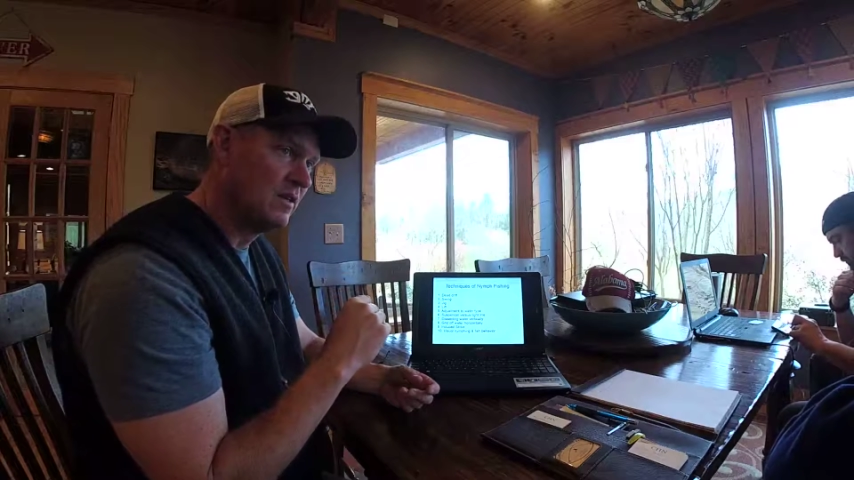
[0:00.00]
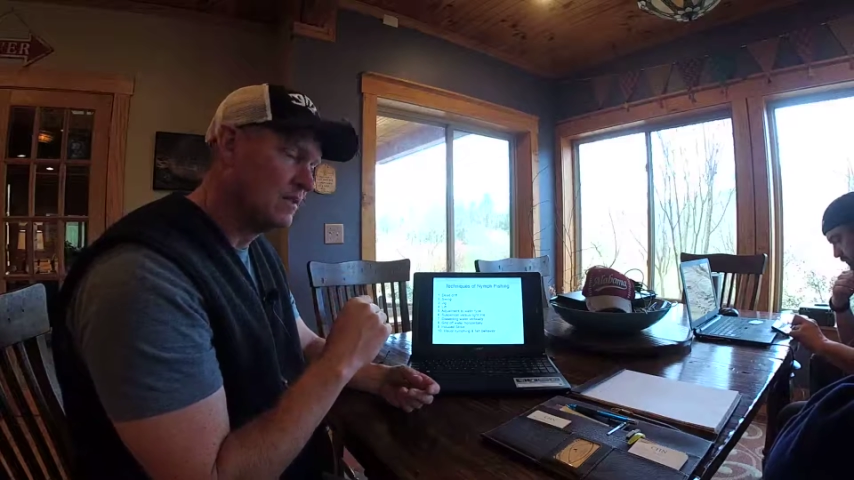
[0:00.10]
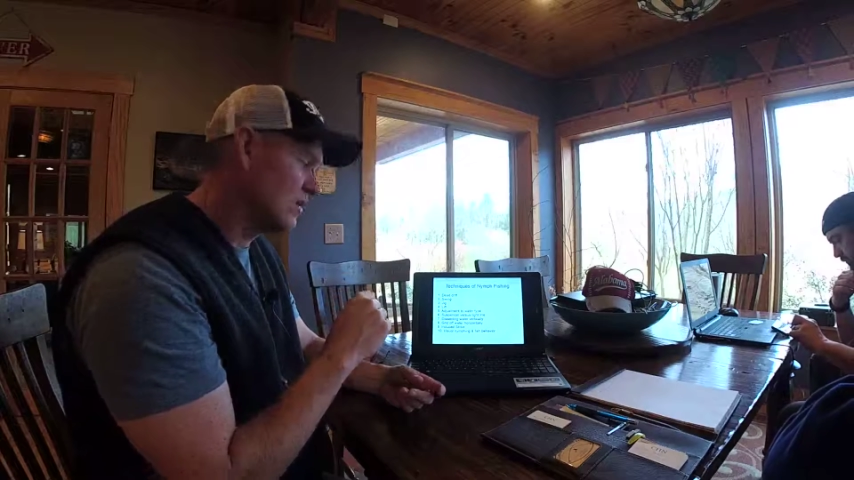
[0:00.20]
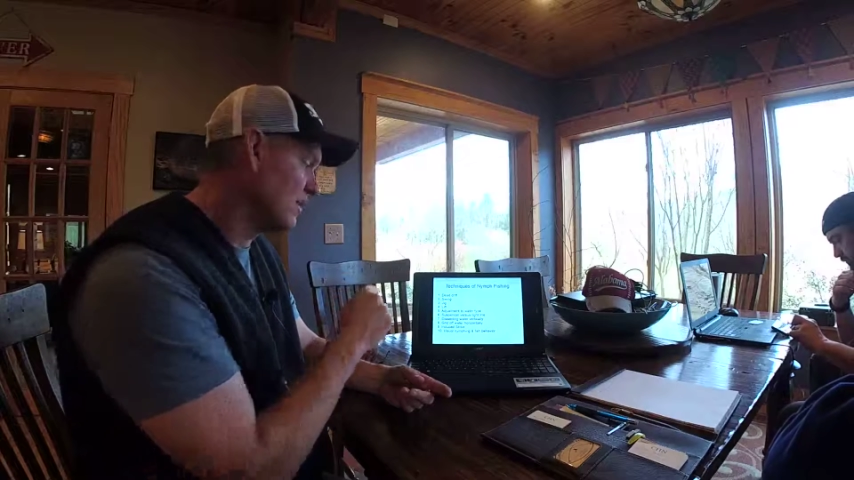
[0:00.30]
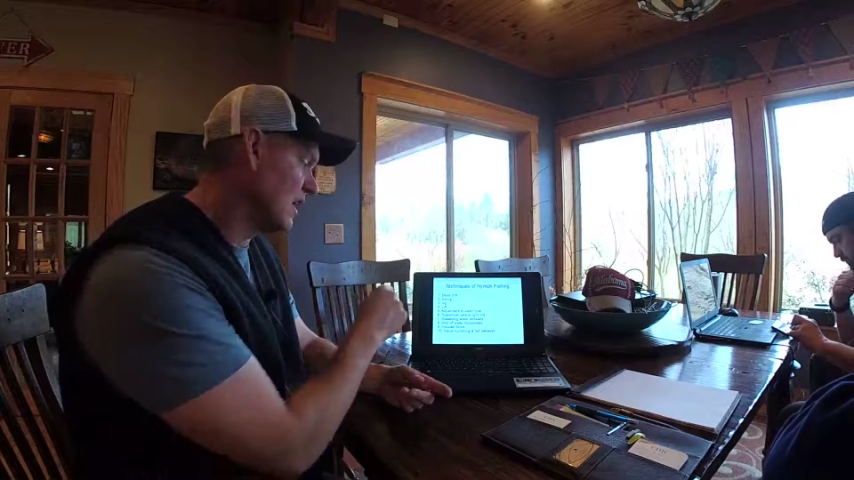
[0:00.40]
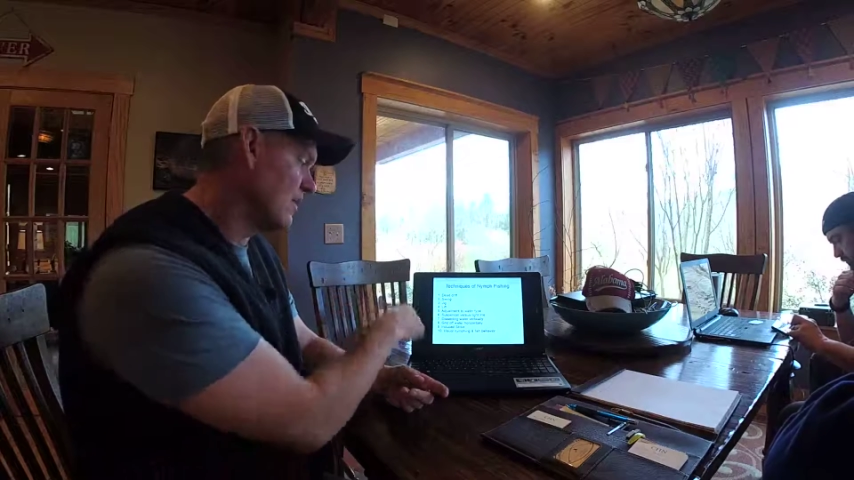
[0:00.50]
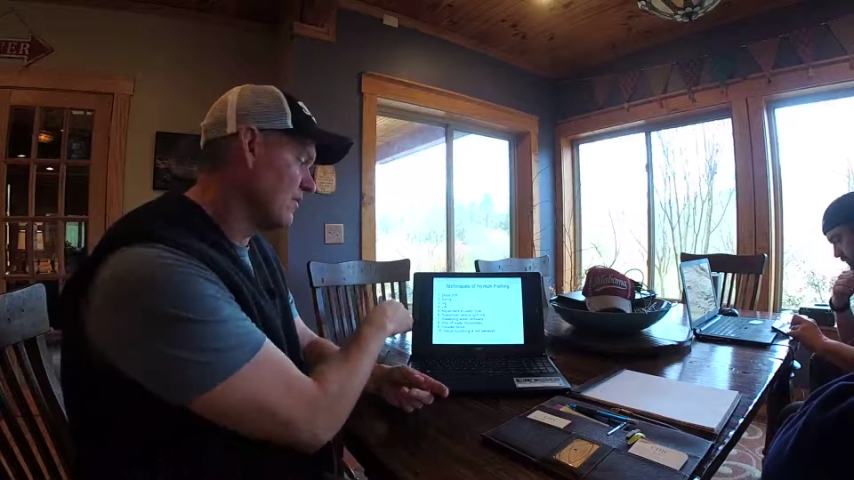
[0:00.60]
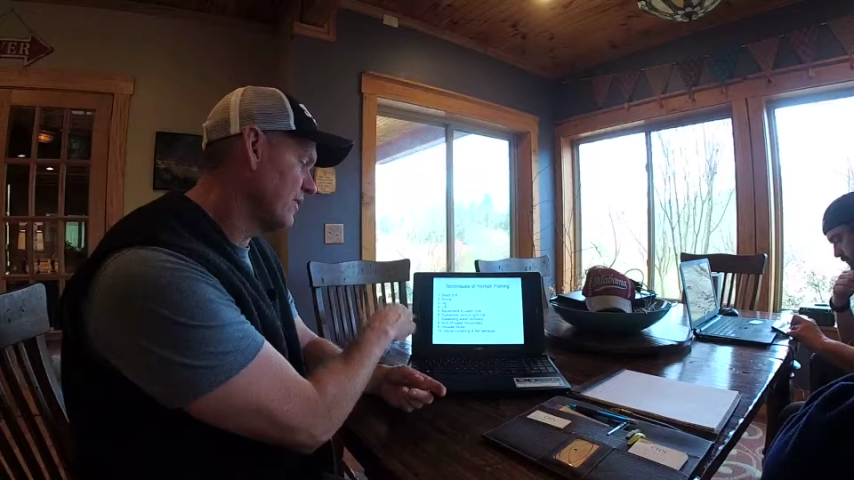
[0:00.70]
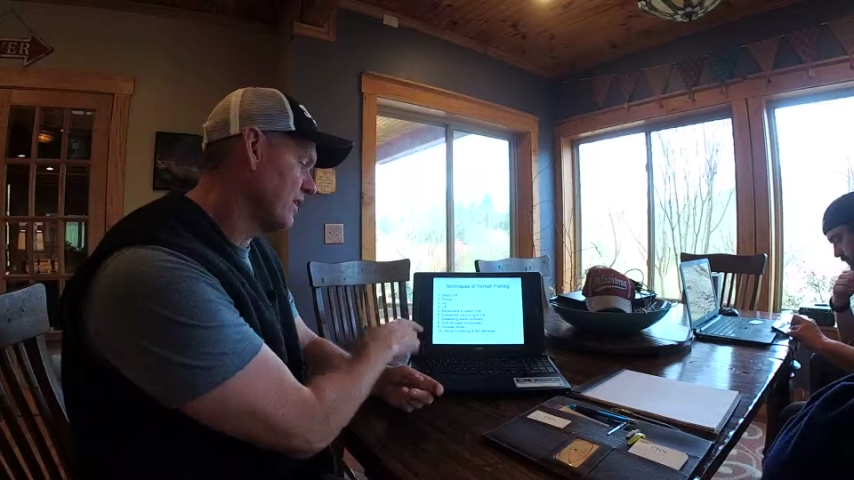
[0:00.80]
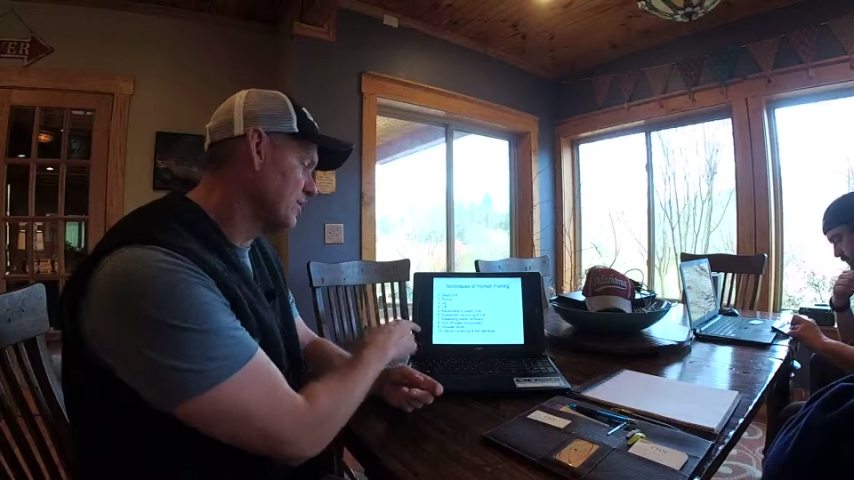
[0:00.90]
So a lot
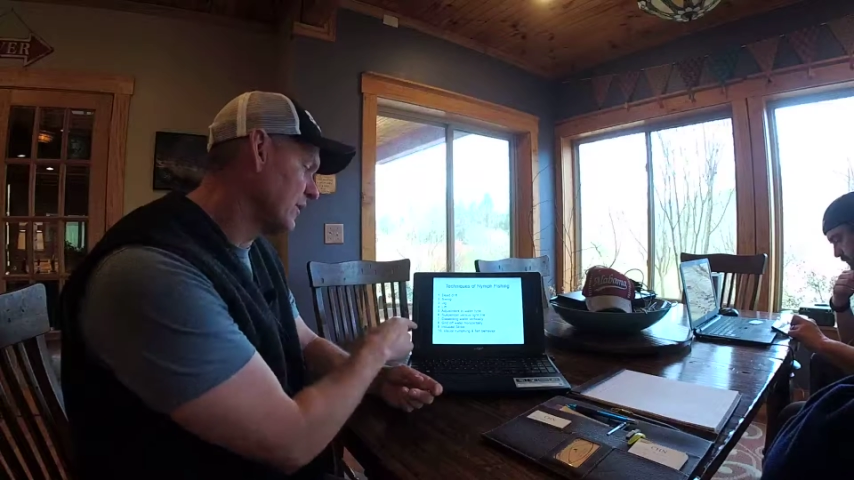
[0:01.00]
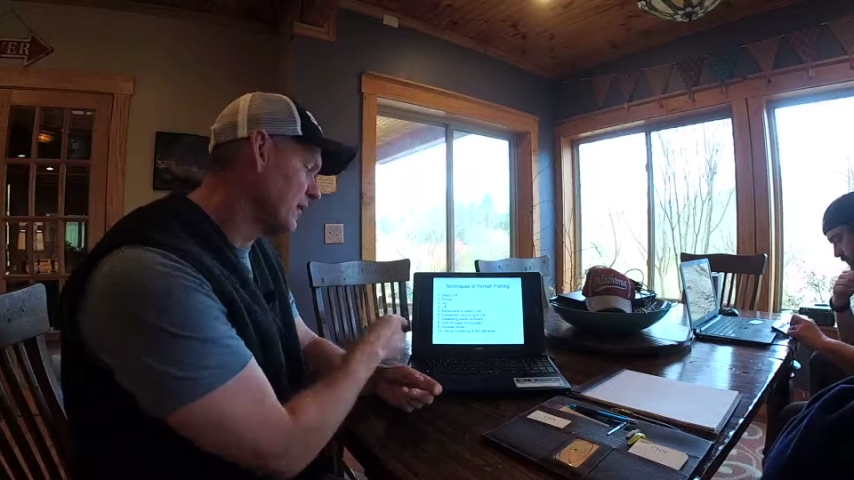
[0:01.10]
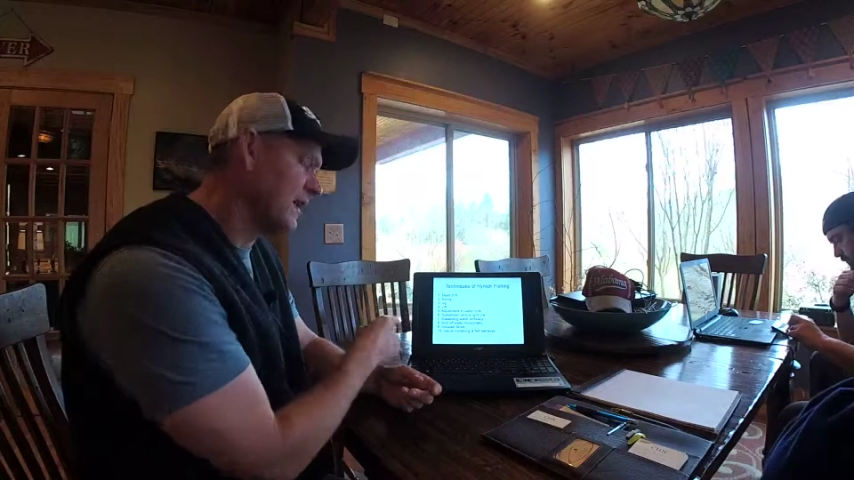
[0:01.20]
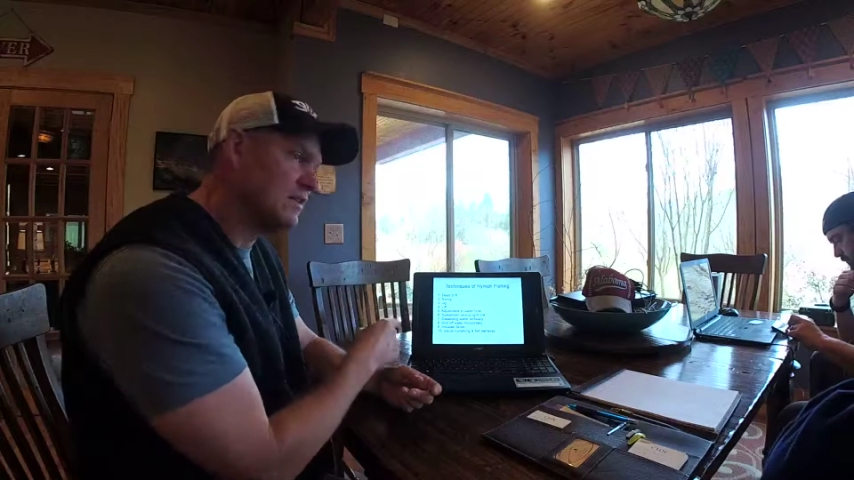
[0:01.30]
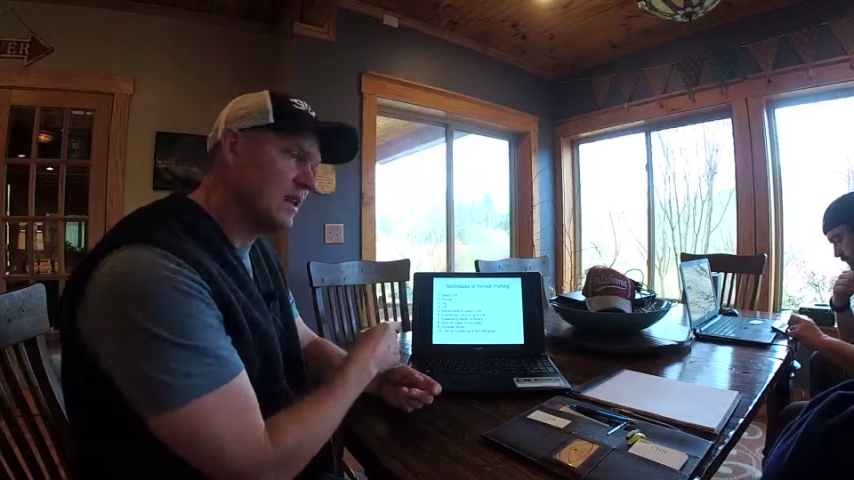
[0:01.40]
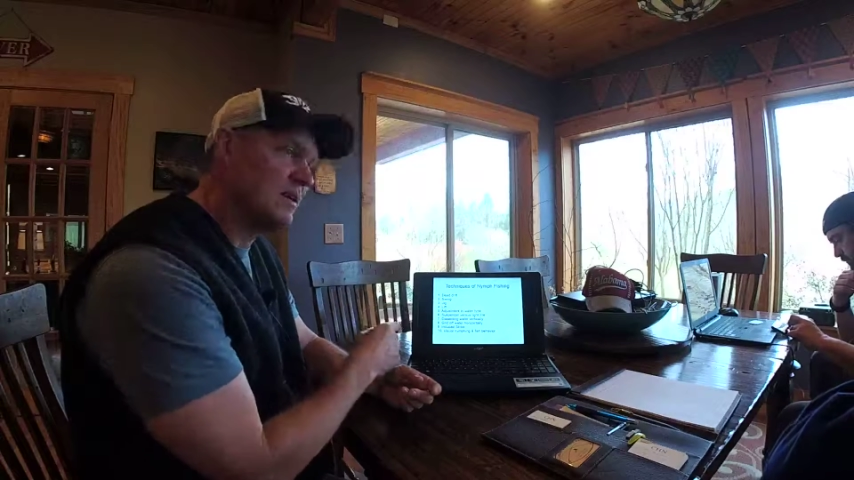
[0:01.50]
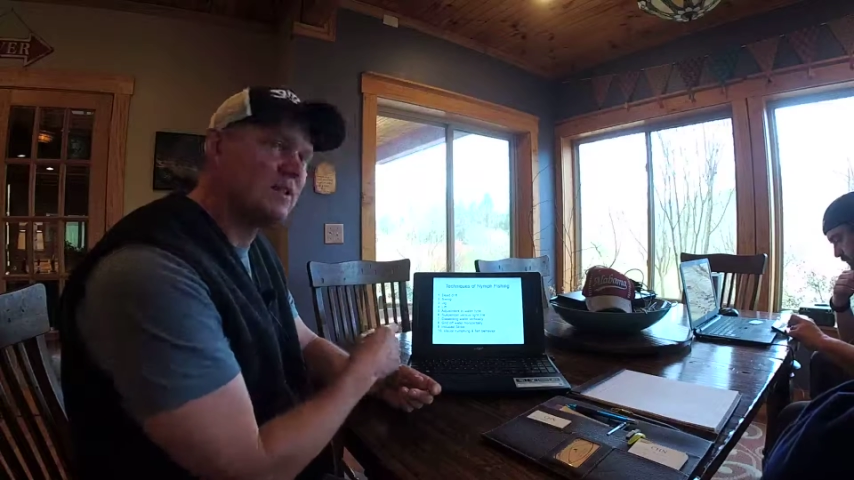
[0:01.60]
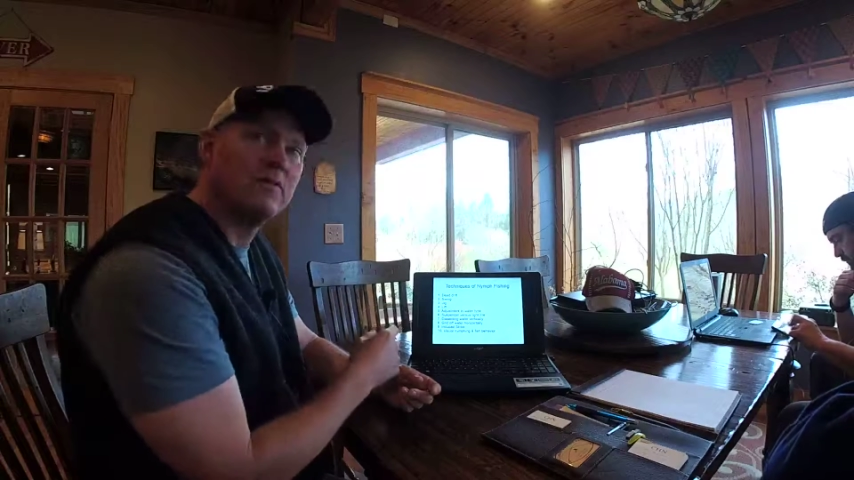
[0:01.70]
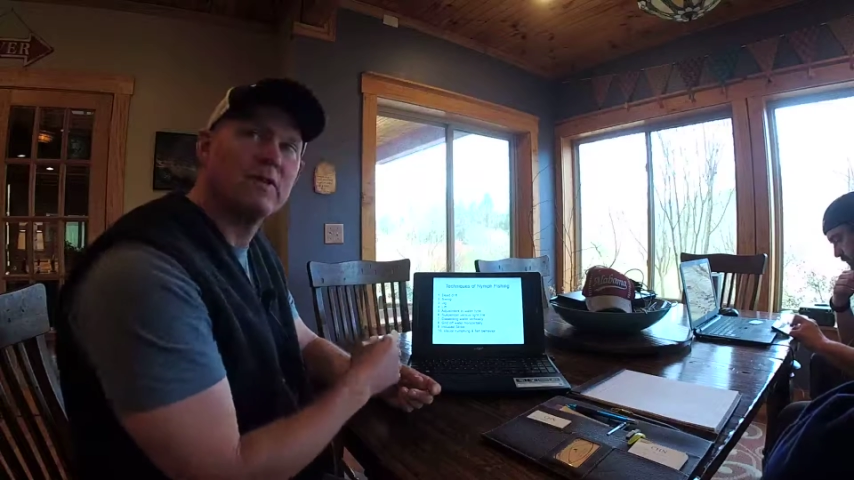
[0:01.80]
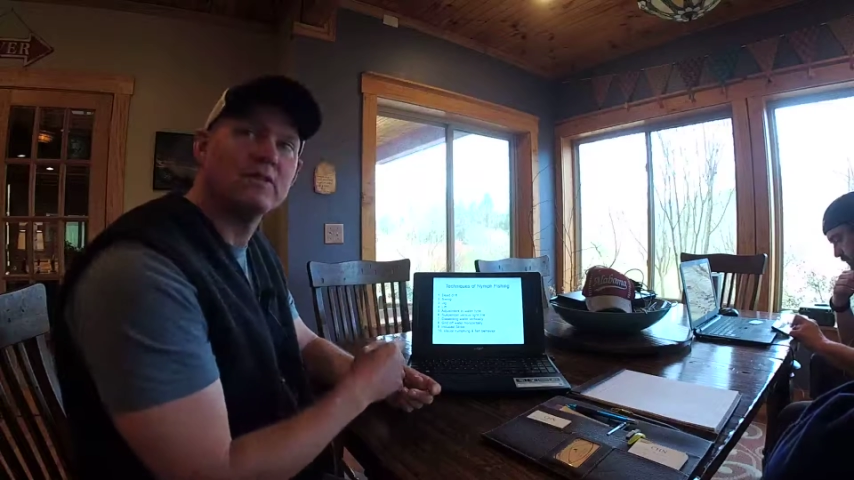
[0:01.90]
of fish we catch
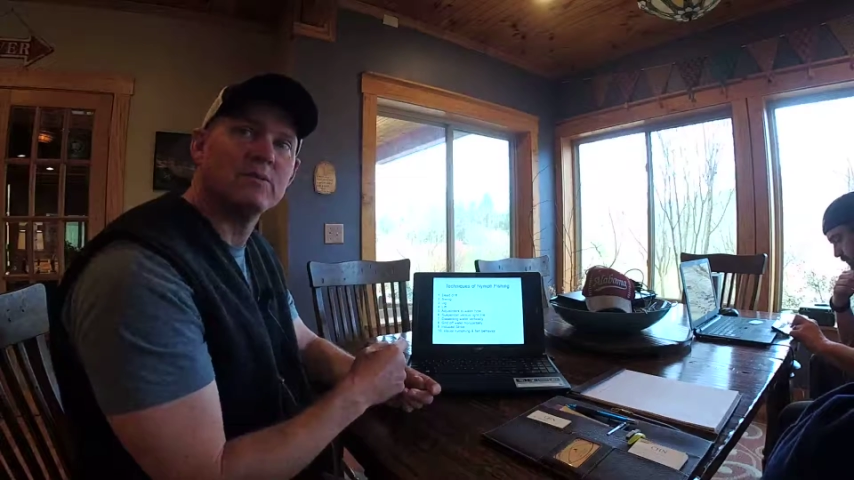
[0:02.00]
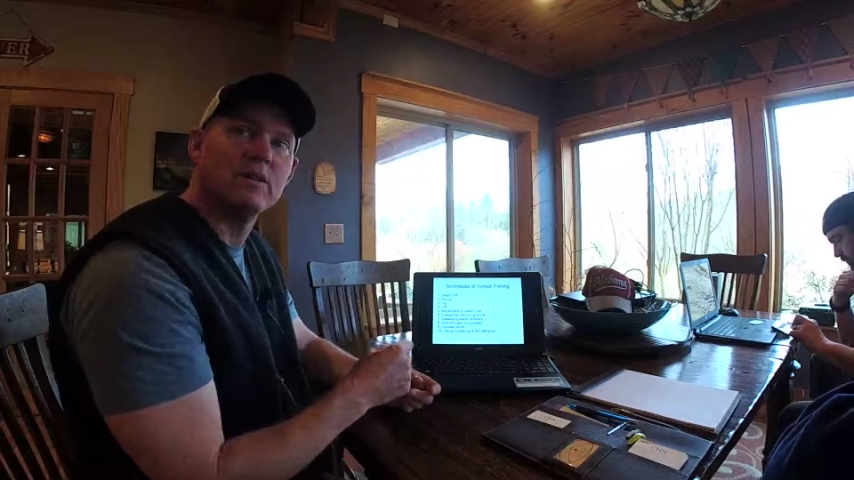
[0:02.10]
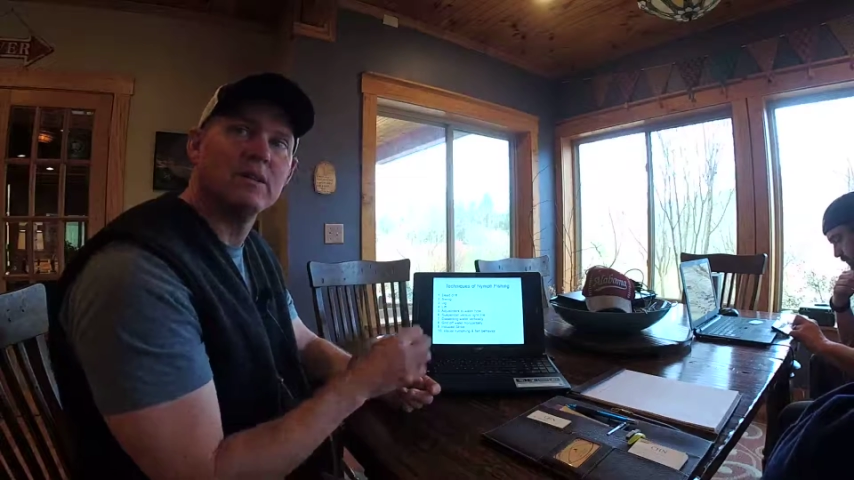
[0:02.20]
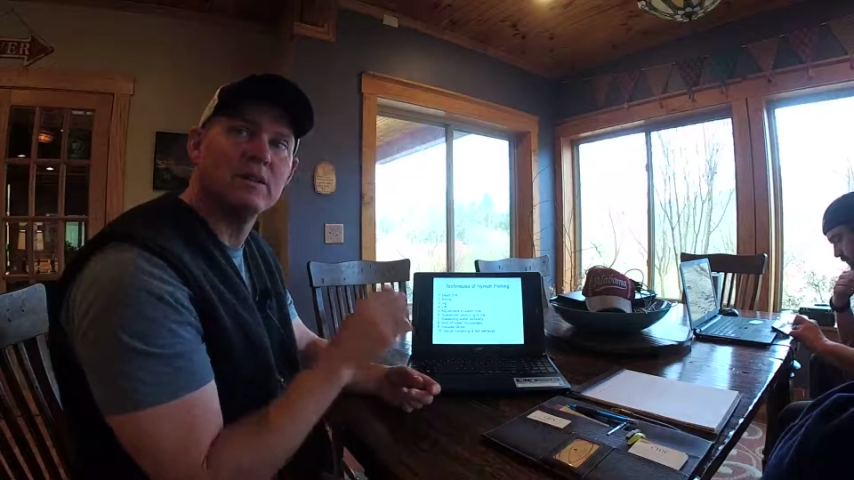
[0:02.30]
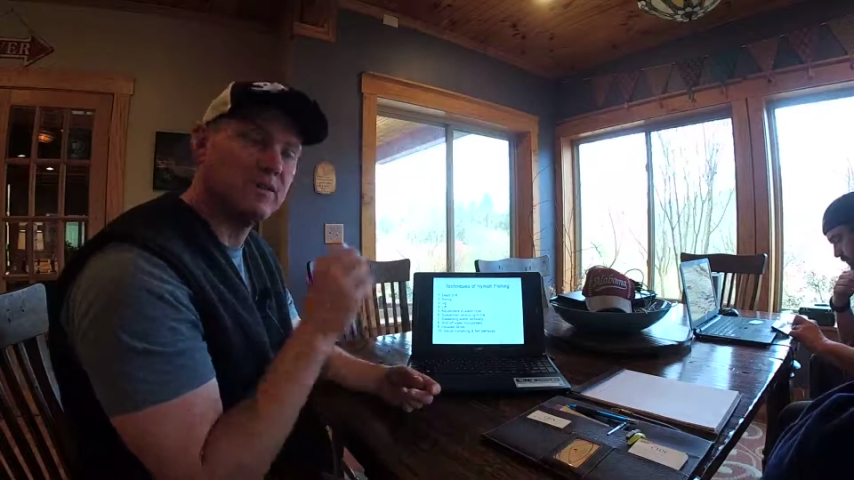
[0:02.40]
actually visually